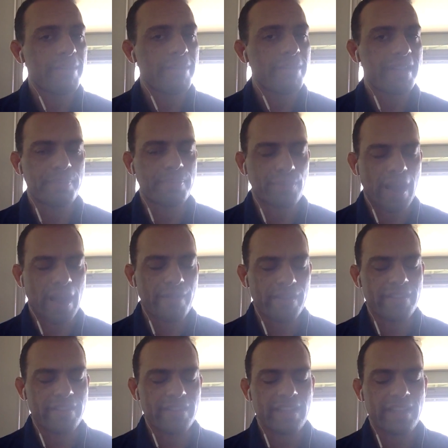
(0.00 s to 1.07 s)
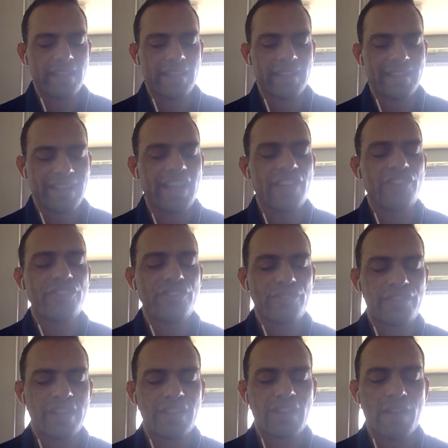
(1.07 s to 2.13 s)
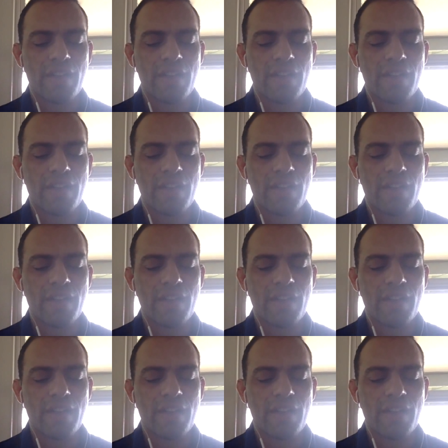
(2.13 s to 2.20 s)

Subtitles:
some privacy issues here,